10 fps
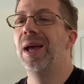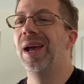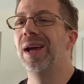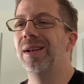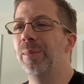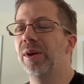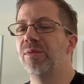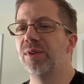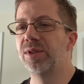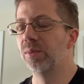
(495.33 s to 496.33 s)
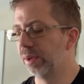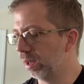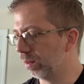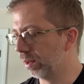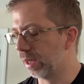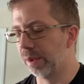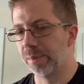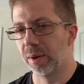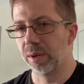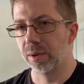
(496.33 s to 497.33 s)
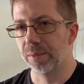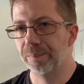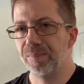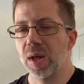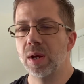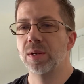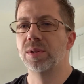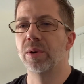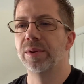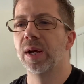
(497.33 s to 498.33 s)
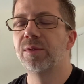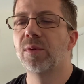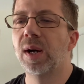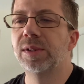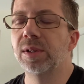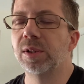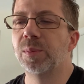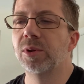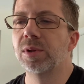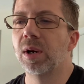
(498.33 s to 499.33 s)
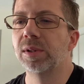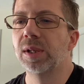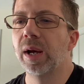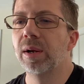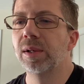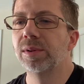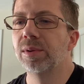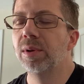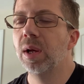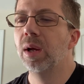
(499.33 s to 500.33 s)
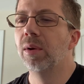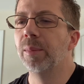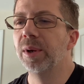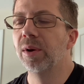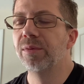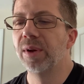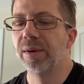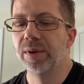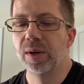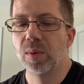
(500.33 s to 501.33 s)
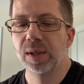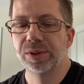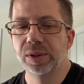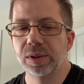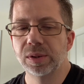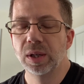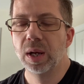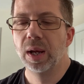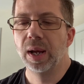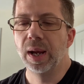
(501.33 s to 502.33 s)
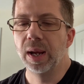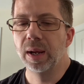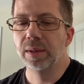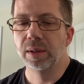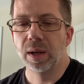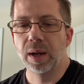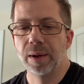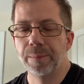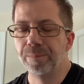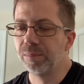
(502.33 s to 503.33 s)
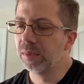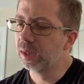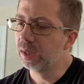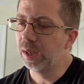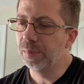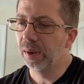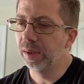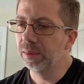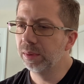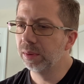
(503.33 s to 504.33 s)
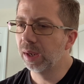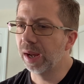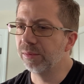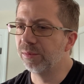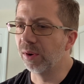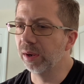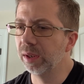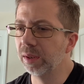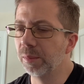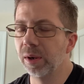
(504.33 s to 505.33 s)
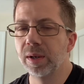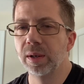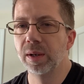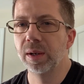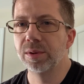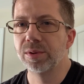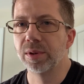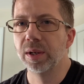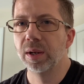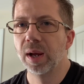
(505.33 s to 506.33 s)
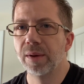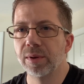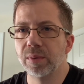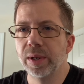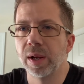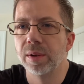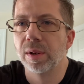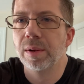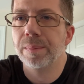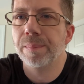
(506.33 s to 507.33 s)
and to be efficient with it with that barcode. So thanks for watching the Sports Card Side Hustle. Let me know if you have any questions, and keep on having fun in the market and the industry. Have a good weekend all.